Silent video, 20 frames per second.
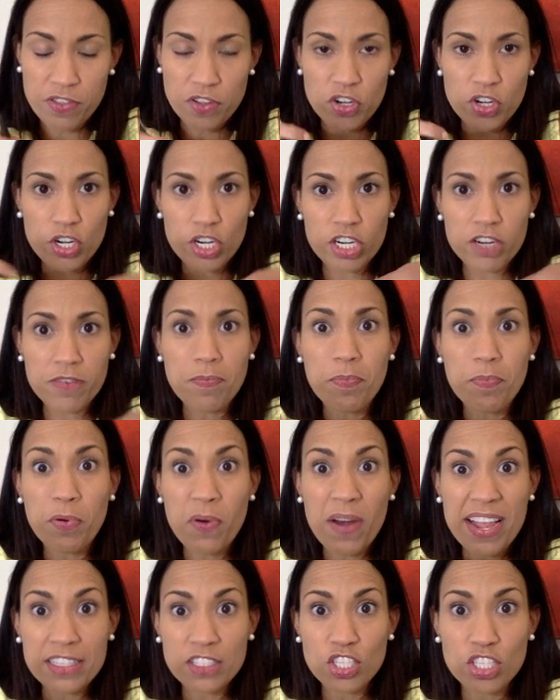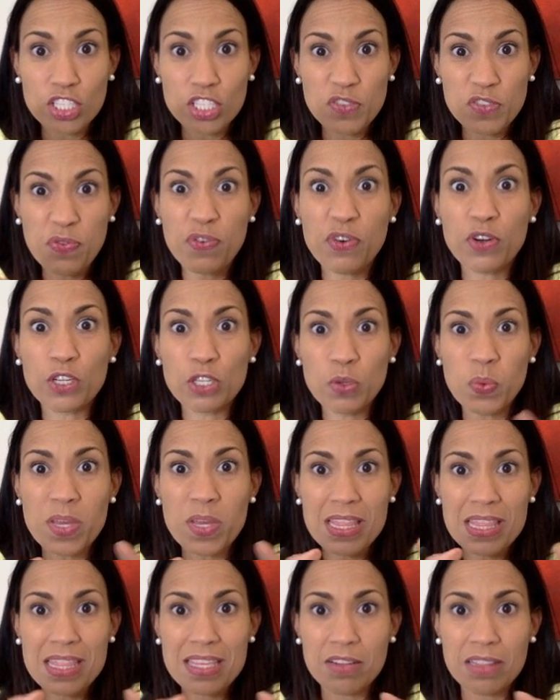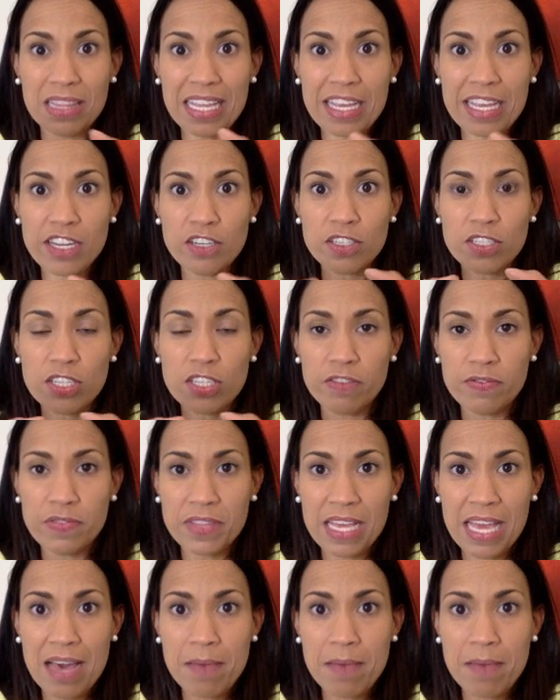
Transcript: The nerve branches following the layers of the